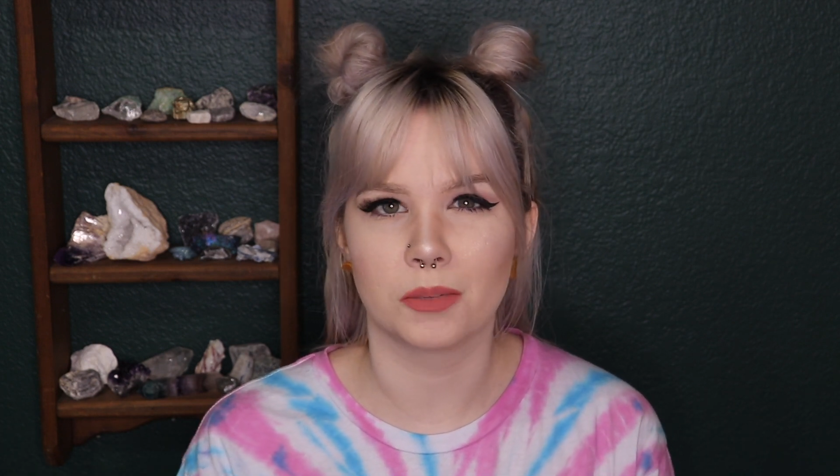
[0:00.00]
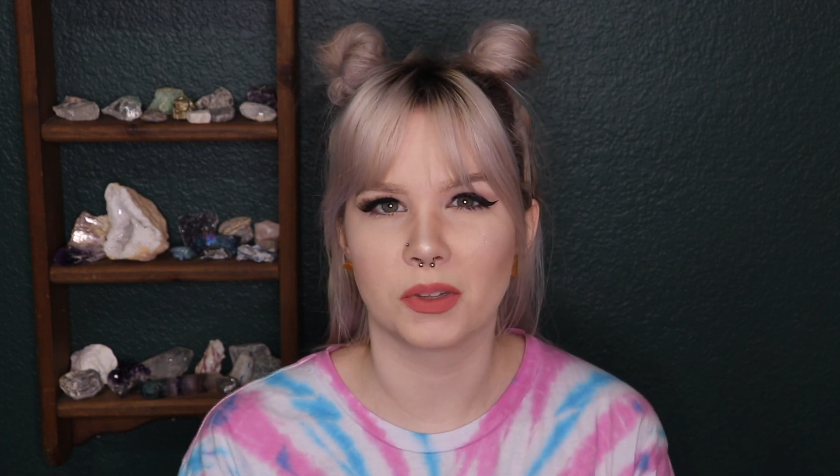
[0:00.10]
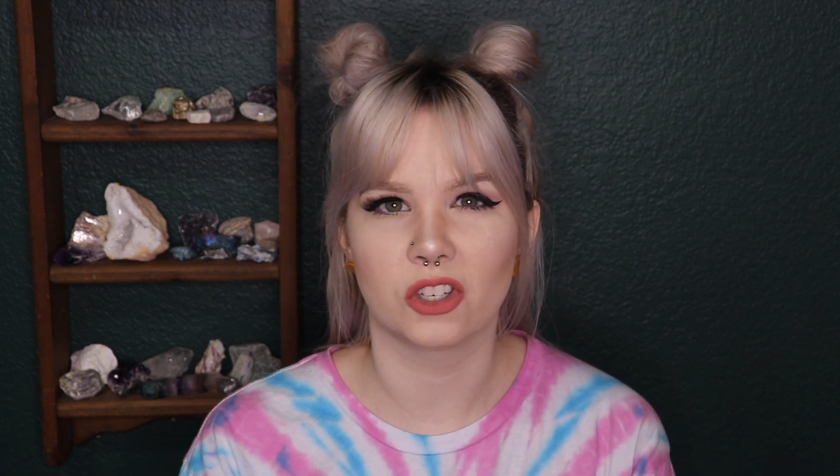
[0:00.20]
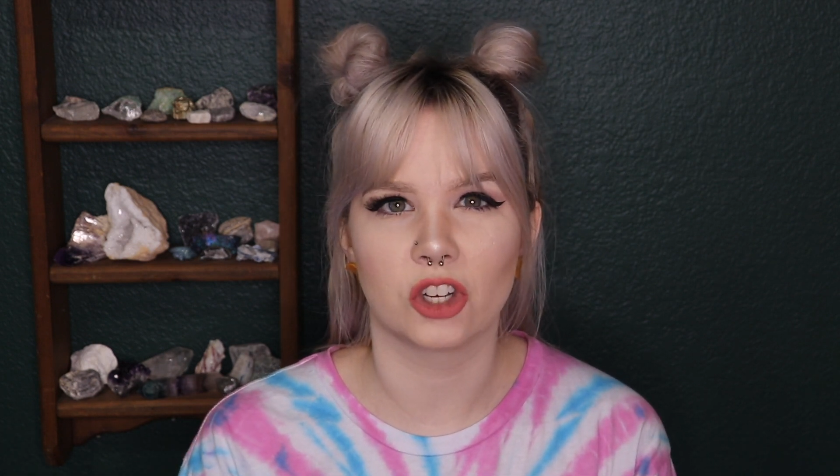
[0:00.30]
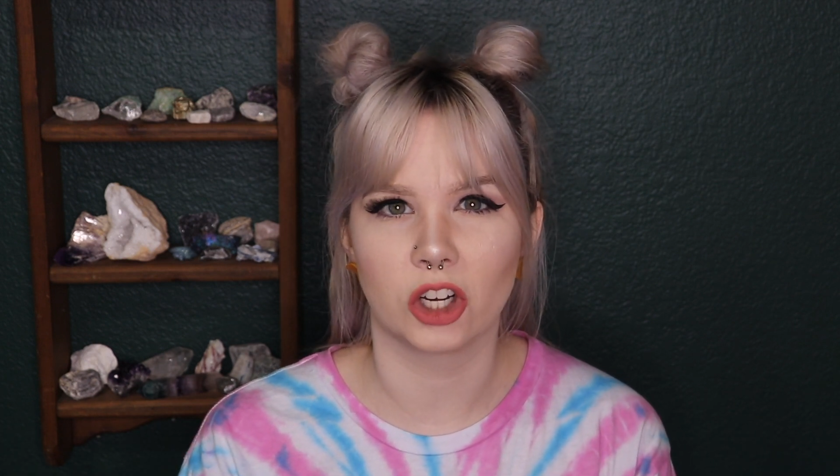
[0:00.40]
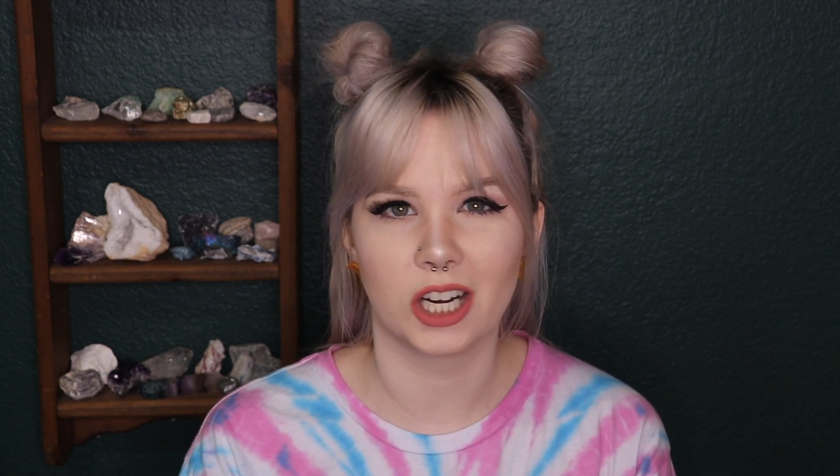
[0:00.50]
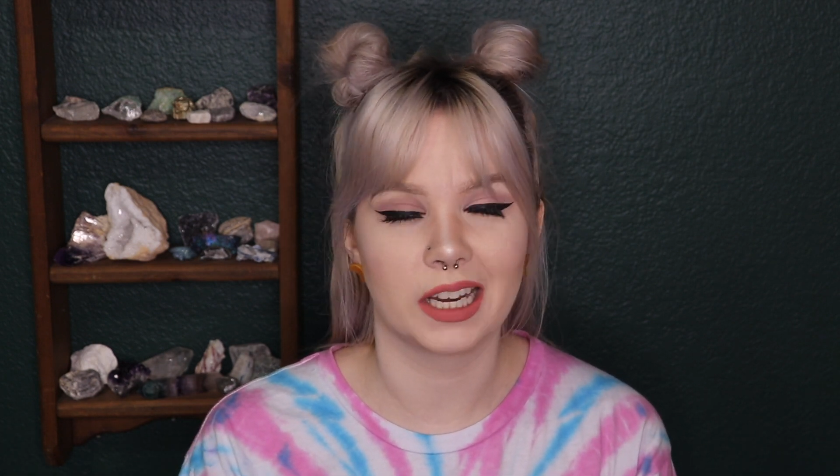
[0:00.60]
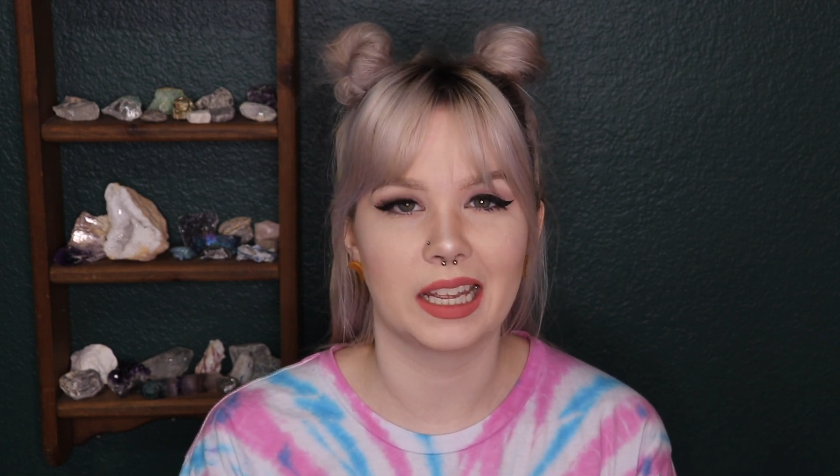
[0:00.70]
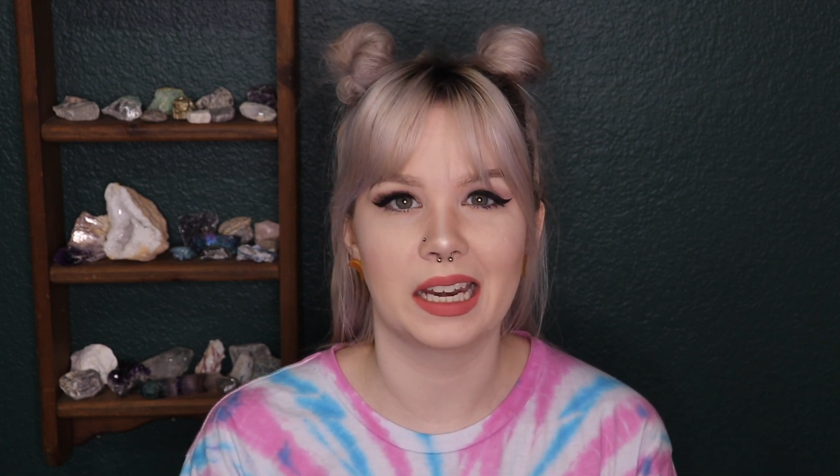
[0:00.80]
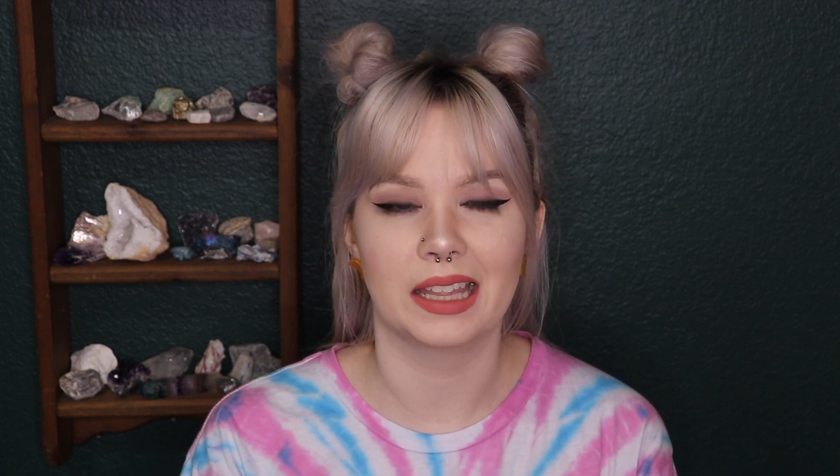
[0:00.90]
You put the sugar
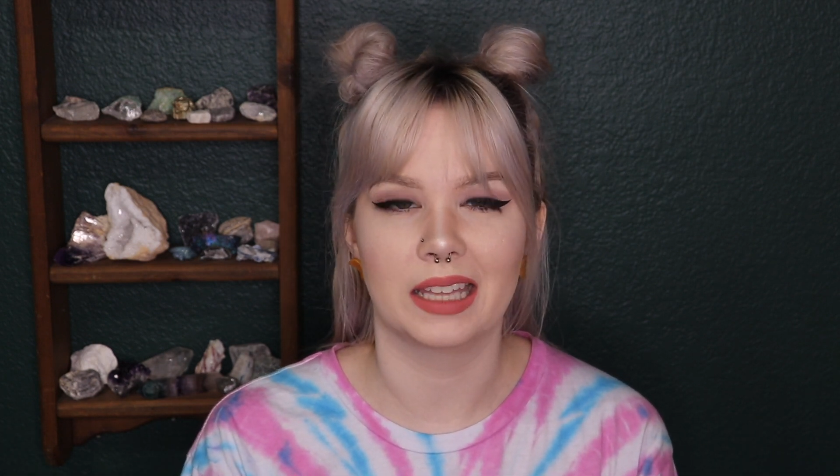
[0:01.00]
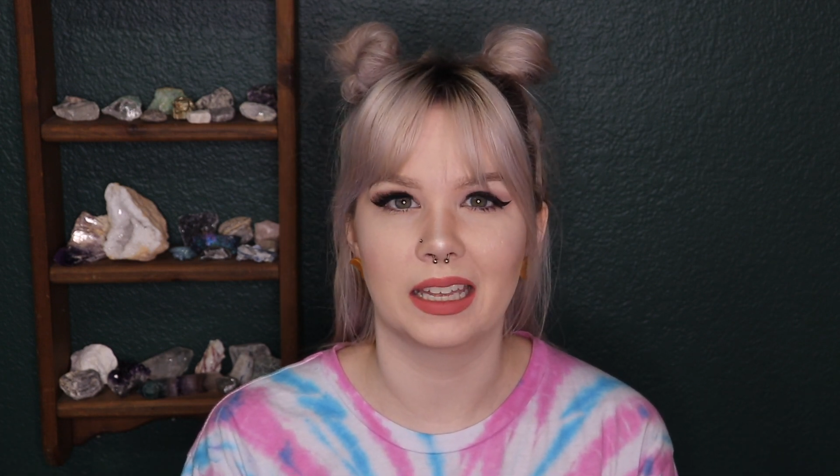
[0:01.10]
in it and